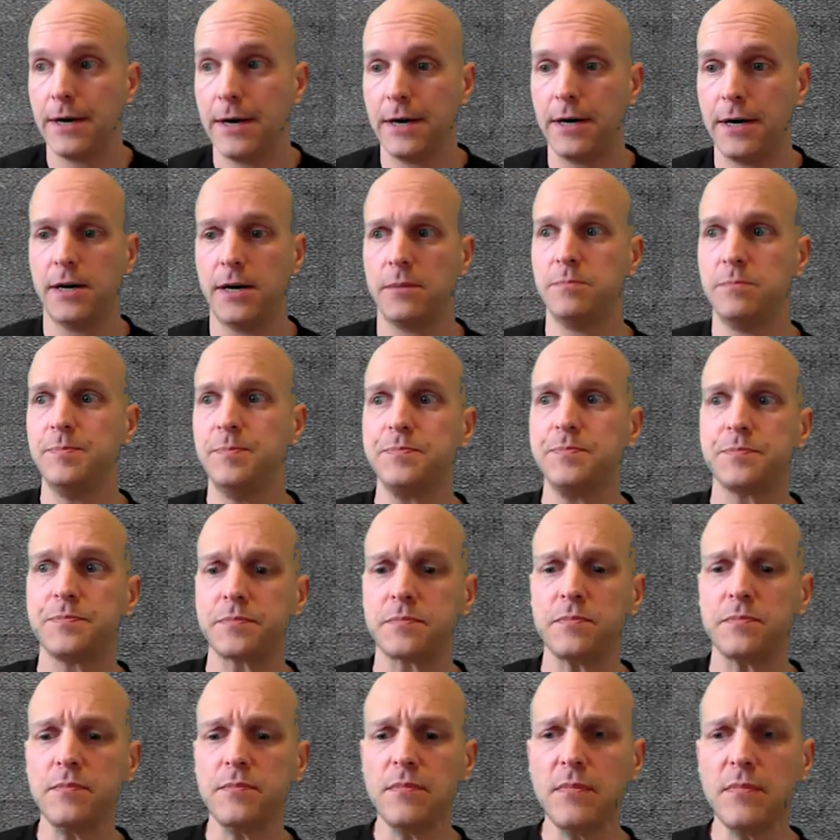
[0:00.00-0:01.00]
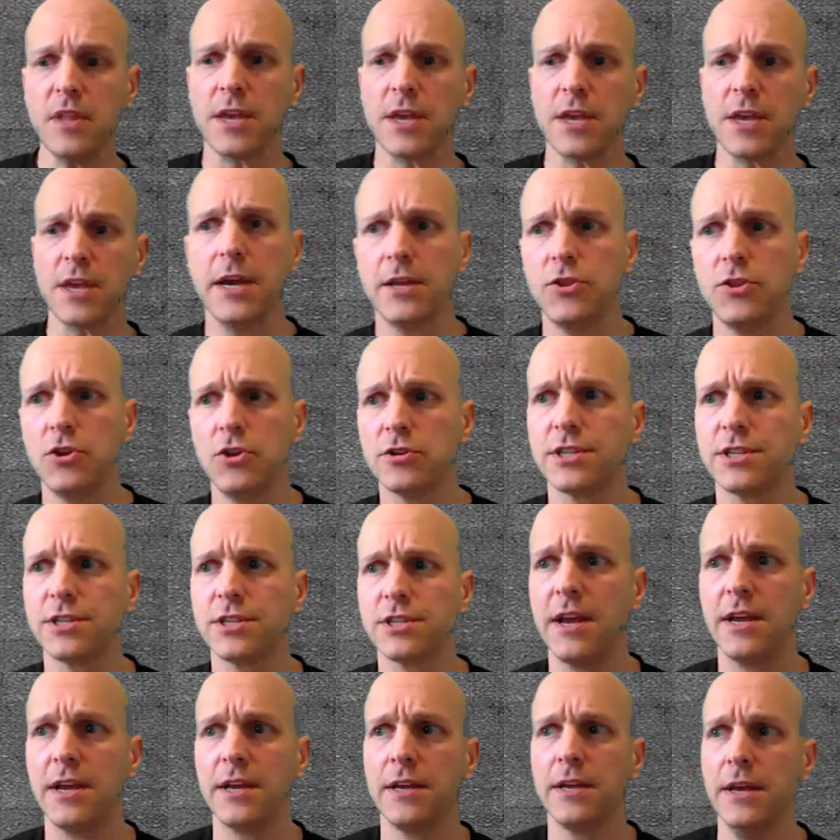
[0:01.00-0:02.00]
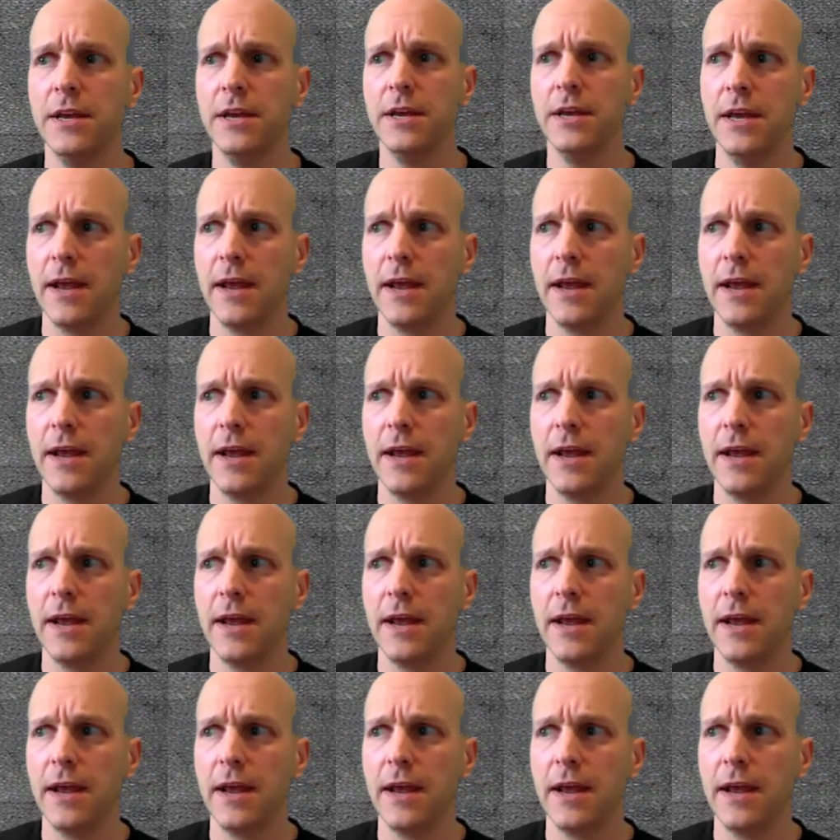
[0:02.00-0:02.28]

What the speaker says: And they're saying,